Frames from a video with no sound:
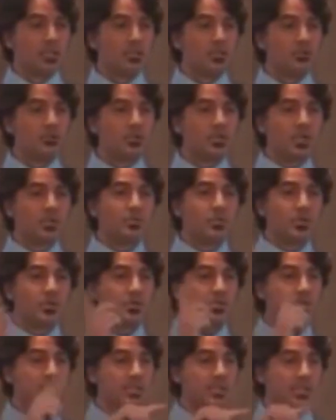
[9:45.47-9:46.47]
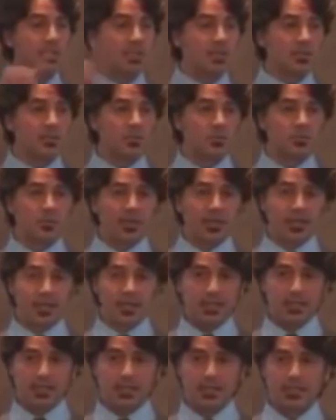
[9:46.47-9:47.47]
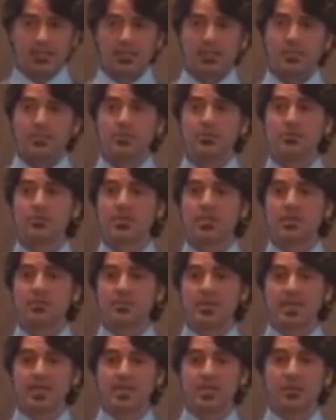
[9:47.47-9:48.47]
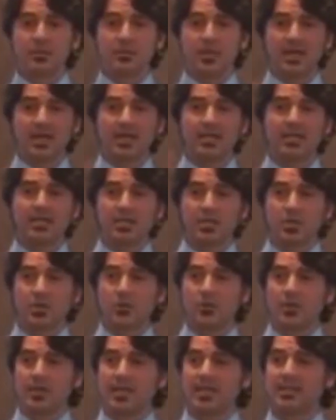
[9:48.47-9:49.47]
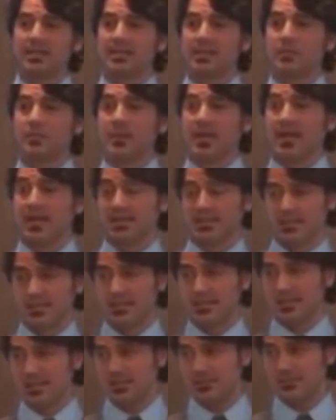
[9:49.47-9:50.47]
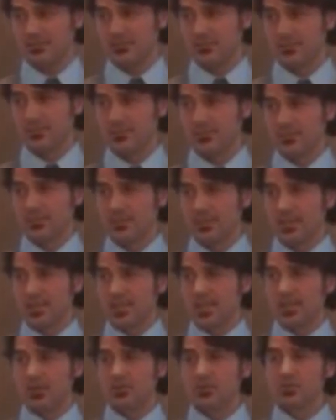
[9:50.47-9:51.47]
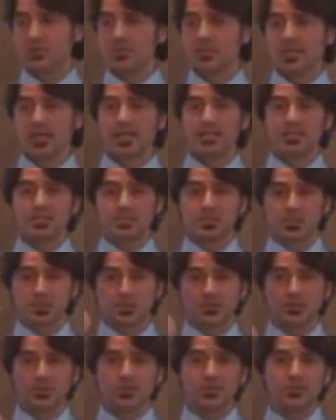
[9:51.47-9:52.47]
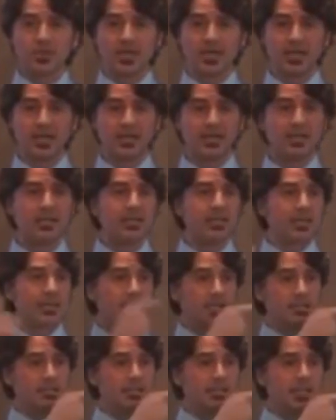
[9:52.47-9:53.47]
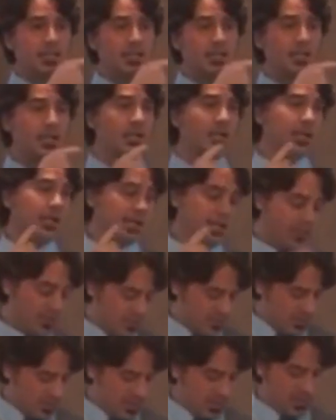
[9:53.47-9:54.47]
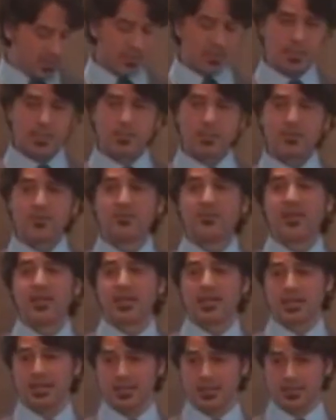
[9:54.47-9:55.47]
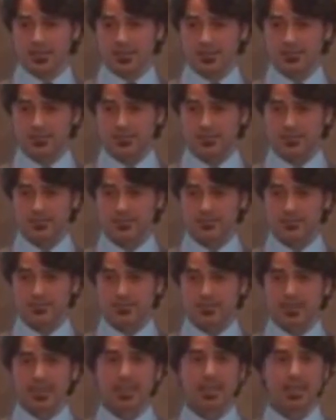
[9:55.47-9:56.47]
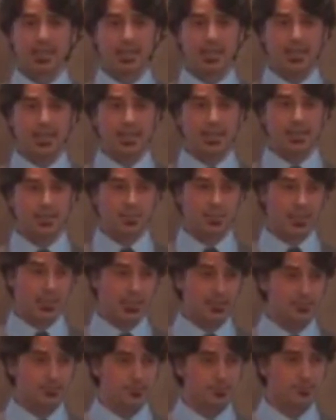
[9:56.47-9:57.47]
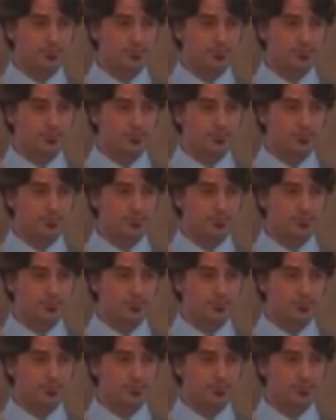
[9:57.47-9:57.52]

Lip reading: You can push it the other way. You can make your body go eat the bad stuff. How would you like to turn your body and say, hey, go eat this lump of fat here. Get it out of me.